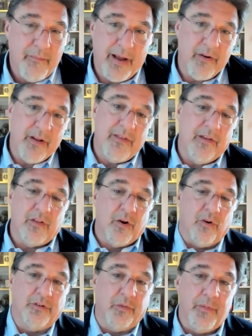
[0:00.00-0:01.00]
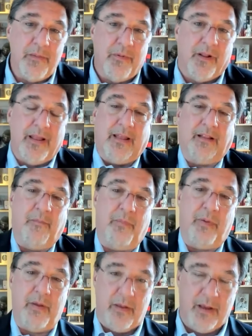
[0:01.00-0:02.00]
better at this than older people. I think
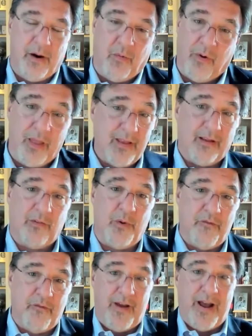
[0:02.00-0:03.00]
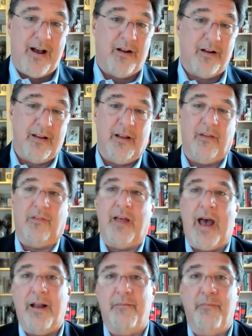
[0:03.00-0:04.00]
that you know one of the things we found is
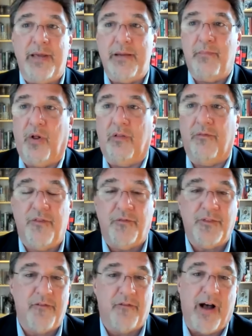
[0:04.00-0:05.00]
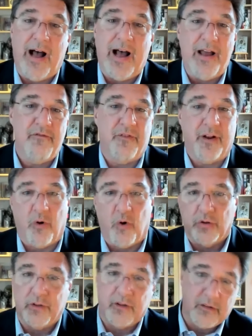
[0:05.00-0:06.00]
that people 55 and
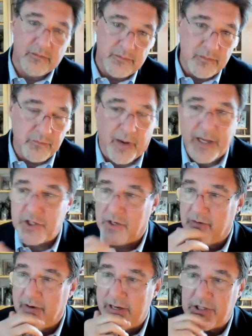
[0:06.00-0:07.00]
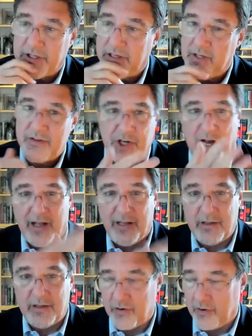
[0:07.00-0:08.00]
older, my generation,
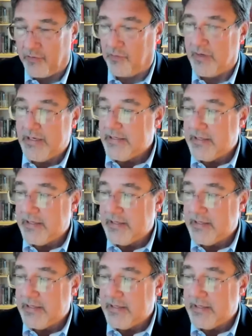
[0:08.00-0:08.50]
John, yours,